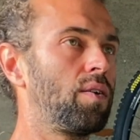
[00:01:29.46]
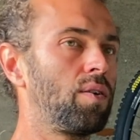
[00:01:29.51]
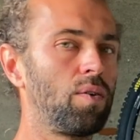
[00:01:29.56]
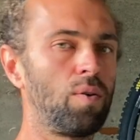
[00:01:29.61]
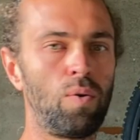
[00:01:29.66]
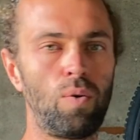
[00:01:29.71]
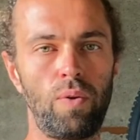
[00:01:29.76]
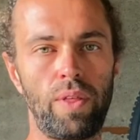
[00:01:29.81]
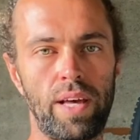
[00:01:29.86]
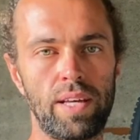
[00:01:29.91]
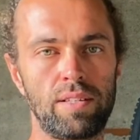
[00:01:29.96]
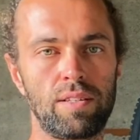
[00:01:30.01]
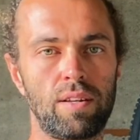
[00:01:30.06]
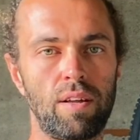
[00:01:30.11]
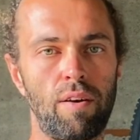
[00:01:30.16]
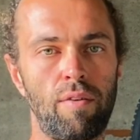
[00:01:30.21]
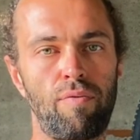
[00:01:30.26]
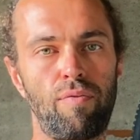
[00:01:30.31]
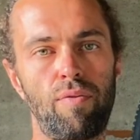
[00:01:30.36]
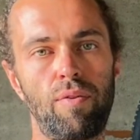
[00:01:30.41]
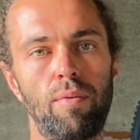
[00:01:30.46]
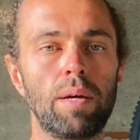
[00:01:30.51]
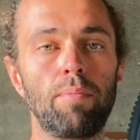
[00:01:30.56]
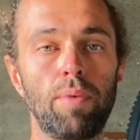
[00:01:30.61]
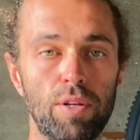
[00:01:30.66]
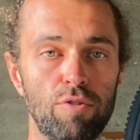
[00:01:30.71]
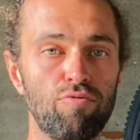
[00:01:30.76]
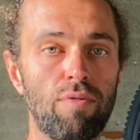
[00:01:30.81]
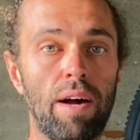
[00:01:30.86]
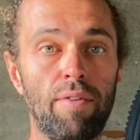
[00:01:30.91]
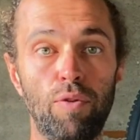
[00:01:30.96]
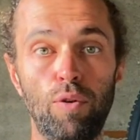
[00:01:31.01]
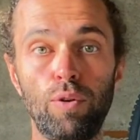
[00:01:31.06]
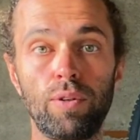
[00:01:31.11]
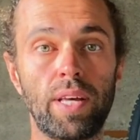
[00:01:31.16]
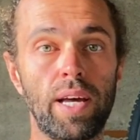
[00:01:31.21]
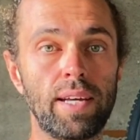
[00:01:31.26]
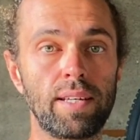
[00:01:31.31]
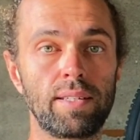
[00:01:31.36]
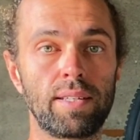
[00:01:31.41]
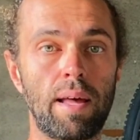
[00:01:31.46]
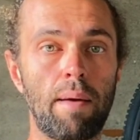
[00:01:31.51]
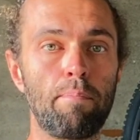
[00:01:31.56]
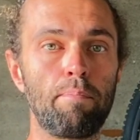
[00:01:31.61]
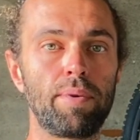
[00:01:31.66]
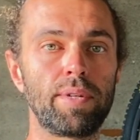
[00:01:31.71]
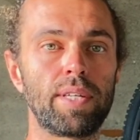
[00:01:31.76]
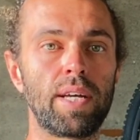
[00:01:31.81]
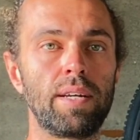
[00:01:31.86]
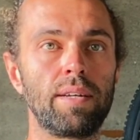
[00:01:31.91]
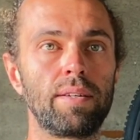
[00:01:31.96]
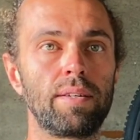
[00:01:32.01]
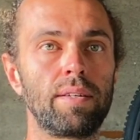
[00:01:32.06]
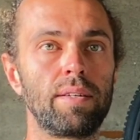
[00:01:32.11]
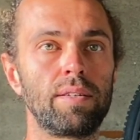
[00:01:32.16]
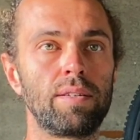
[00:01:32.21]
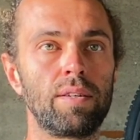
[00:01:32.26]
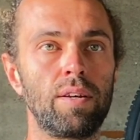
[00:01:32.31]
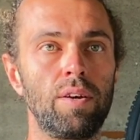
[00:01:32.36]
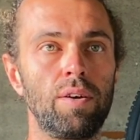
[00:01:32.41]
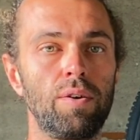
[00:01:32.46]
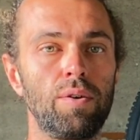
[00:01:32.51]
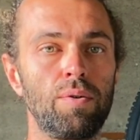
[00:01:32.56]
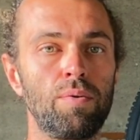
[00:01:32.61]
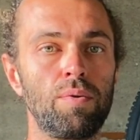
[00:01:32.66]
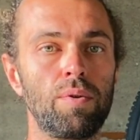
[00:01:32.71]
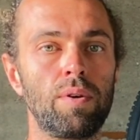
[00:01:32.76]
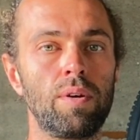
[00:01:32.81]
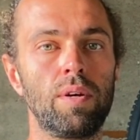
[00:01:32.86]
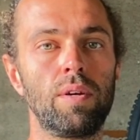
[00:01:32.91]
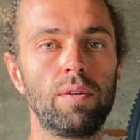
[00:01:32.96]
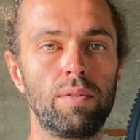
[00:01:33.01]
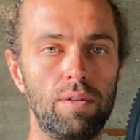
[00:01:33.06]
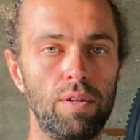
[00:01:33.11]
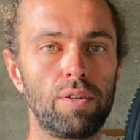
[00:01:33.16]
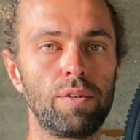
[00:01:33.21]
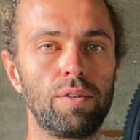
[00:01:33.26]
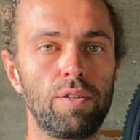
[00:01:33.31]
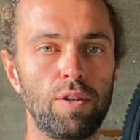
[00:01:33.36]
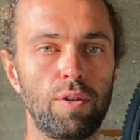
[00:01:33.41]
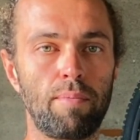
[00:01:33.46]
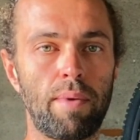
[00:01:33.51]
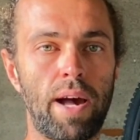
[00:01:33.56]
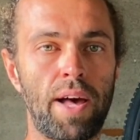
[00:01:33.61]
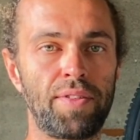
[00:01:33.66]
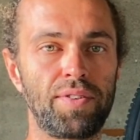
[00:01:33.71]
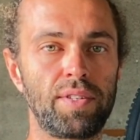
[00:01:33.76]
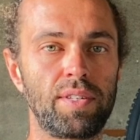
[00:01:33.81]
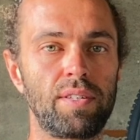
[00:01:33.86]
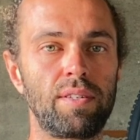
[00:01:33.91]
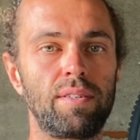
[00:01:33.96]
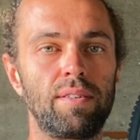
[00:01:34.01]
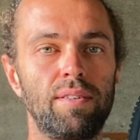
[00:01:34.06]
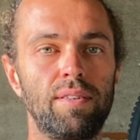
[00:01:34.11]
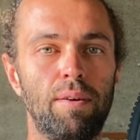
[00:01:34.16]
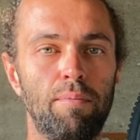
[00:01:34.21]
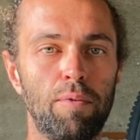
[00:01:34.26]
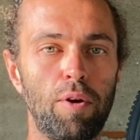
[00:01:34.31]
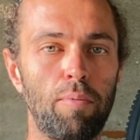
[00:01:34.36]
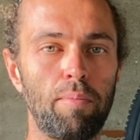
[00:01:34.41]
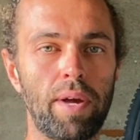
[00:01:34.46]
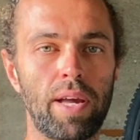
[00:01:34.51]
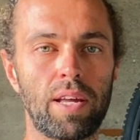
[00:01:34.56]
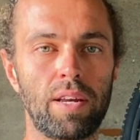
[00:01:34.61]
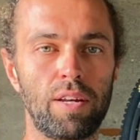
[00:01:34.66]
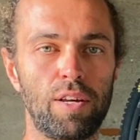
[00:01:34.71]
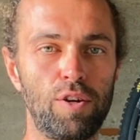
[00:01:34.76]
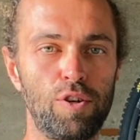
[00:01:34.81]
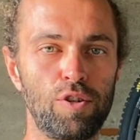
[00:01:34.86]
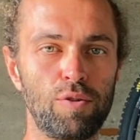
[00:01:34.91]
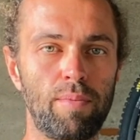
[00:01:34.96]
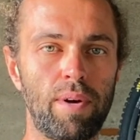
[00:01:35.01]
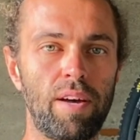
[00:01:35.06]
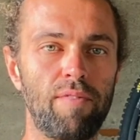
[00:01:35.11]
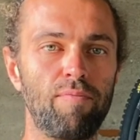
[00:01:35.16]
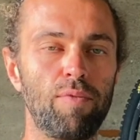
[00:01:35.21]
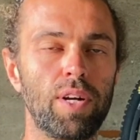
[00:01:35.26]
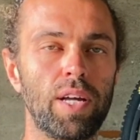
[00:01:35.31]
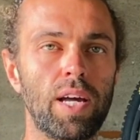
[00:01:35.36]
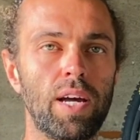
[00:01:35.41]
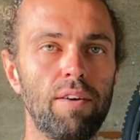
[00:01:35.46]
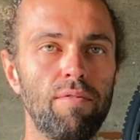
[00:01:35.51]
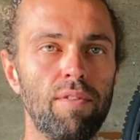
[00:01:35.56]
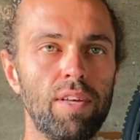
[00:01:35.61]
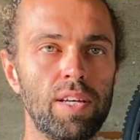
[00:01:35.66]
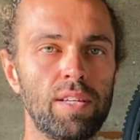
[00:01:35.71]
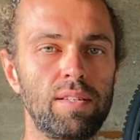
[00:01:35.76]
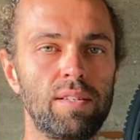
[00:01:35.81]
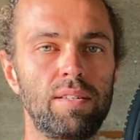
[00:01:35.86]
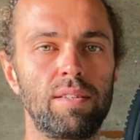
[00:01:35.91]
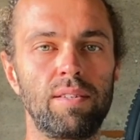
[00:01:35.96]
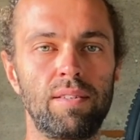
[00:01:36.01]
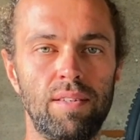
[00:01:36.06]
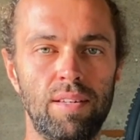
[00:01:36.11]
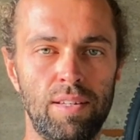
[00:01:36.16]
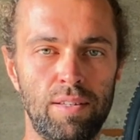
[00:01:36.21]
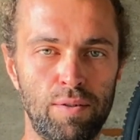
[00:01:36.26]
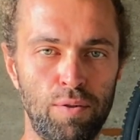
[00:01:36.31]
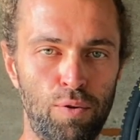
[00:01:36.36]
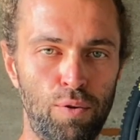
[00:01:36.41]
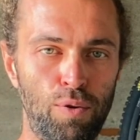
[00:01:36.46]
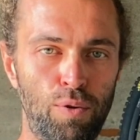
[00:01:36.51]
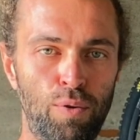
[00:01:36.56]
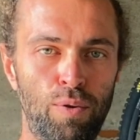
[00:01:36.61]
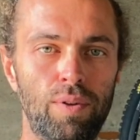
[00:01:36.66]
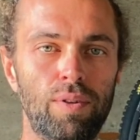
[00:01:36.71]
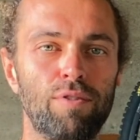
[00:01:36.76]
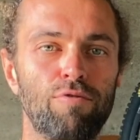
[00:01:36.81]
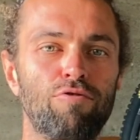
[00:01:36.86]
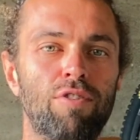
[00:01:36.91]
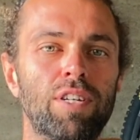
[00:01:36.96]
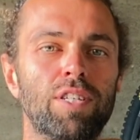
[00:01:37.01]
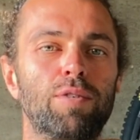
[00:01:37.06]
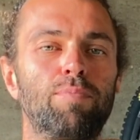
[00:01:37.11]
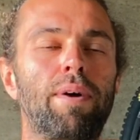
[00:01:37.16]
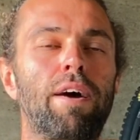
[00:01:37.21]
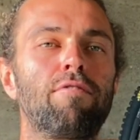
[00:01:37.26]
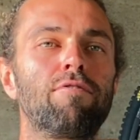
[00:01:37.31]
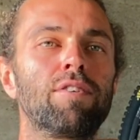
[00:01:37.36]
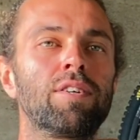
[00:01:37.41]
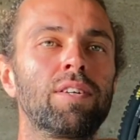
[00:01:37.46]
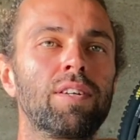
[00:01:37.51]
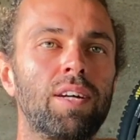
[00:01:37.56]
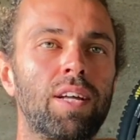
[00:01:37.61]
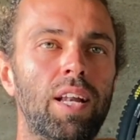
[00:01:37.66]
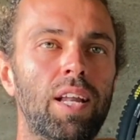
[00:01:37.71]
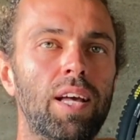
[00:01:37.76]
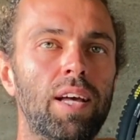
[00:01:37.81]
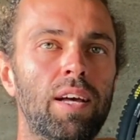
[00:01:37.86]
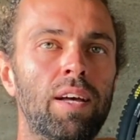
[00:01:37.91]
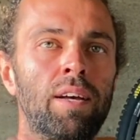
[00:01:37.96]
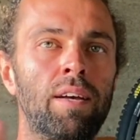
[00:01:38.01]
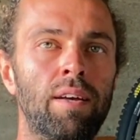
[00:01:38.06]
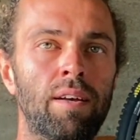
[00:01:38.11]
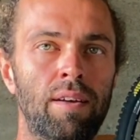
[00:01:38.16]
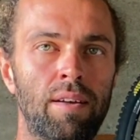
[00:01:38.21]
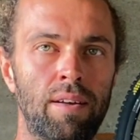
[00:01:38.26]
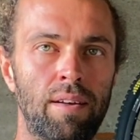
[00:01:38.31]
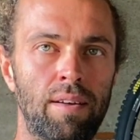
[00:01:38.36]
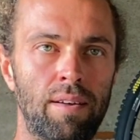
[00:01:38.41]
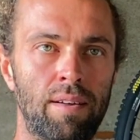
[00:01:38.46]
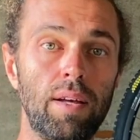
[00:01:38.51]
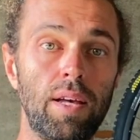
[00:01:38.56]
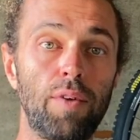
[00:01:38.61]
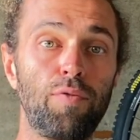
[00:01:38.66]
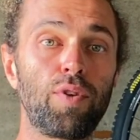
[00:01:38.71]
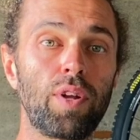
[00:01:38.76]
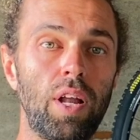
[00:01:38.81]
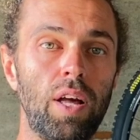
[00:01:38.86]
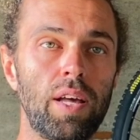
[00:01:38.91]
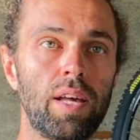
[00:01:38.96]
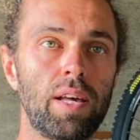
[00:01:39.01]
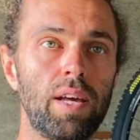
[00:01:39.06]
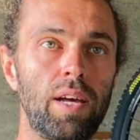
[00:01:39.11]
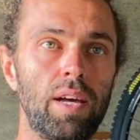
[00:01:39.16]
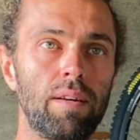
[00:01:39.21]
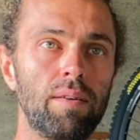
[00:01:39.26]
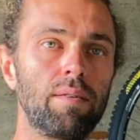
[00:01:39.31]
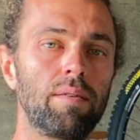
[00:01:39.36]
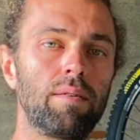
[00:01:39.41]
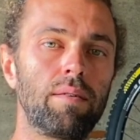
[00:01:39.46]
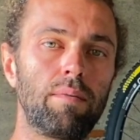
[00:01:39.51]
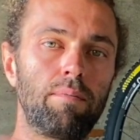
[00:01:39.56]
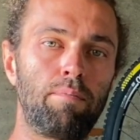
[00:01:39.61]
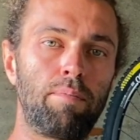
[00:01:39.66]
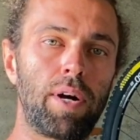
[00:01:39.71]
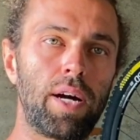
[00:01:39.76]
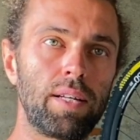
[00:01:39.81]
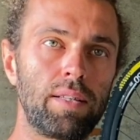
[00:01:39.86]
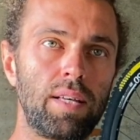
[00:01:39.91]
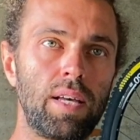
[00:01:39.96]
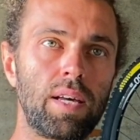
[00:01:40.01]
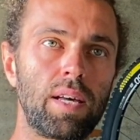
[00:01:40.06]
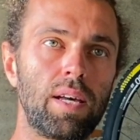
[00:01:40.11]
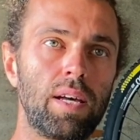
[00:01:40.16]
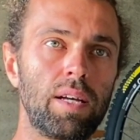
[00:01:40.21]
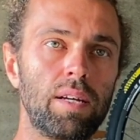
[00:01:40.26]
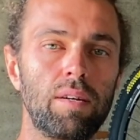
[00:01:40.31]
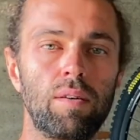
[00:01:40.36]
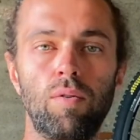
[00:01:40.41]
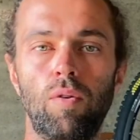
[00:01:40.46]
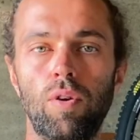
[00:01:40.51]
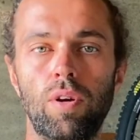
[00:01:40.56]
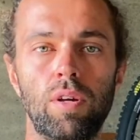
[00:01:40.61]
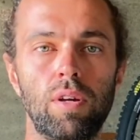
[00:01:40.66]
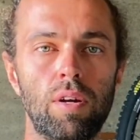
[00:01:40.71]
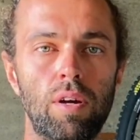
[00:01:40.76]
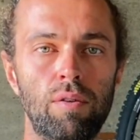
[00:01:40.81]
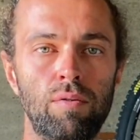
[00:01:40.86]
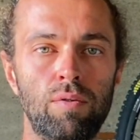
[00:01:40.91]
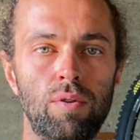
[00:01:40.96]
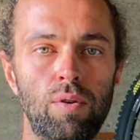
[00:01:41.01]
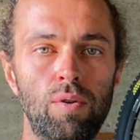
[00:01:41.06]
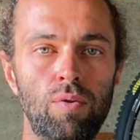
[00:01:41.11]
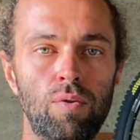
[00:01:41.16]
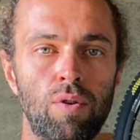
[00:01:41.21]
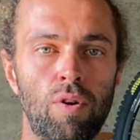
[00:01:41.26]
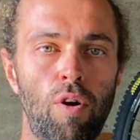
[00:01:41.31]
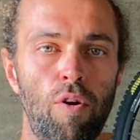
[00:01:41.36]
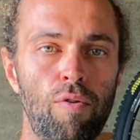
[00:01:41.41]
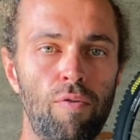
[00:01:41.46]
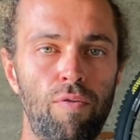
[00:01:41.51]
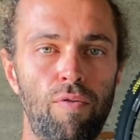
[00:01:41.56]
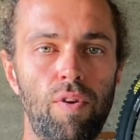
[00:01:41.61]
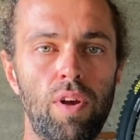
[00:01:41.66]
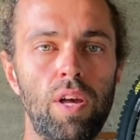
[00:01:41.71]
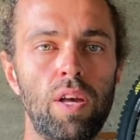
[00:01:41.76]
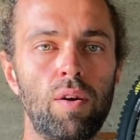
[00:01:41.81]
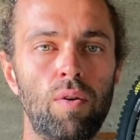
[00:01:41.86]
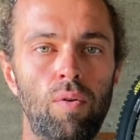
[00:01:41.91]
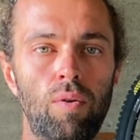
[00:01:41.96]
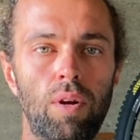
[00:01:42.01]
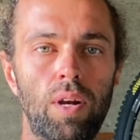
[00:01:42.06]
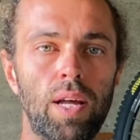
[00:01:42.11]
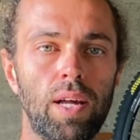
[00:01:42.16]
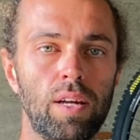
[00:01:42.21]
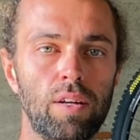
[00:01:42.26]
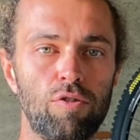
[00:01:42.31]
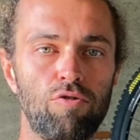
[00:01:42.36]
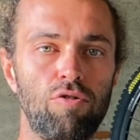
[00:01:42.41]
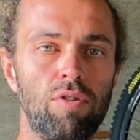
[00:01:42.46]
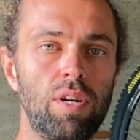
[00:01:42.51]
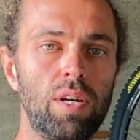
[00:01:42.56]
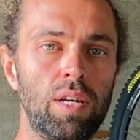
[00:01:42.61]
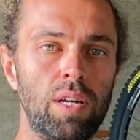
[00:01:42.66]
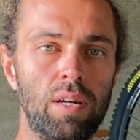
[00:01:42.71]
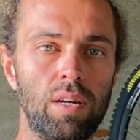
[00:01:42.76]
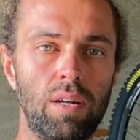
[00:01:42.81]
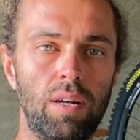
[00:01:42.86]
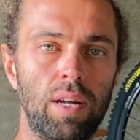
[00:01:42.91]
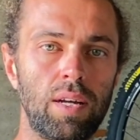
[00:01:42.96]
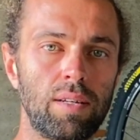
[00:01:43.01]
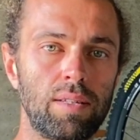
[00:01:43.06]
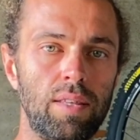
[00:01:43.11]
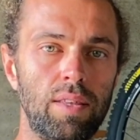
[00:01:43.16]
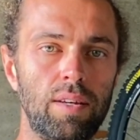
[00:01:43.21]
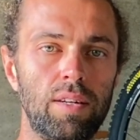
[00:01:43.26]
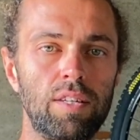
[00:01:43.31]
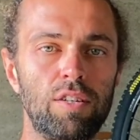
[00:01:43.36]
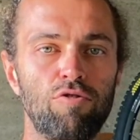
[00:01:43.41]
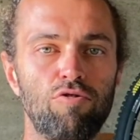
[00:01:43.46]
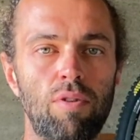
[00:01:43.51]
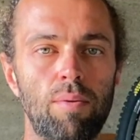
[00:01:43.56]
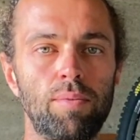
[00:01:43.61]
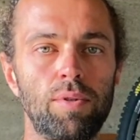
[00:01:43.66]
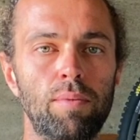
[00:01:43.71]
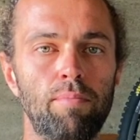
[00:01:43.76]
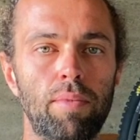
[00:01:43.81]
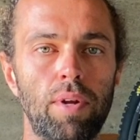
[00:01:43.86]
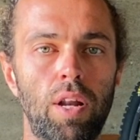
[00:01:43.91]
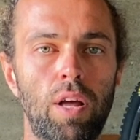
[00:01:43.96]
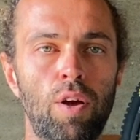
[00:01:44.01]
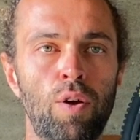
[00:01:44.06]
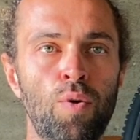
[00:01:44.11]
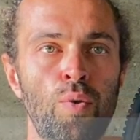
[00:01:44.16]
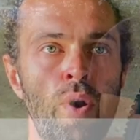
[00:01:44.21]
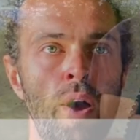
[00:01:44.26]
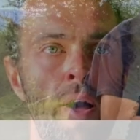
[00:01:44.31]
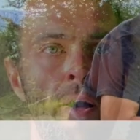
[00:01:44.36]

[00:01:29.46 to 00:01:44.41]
all that stuff. Plus Raffle takes 10%, so you can do the maths. I'm not making a huge amount of money out of this. It's all transparent, clear. If you like it, buy a ticket, or you can go to Ko-fi or Linktree, links in the description below,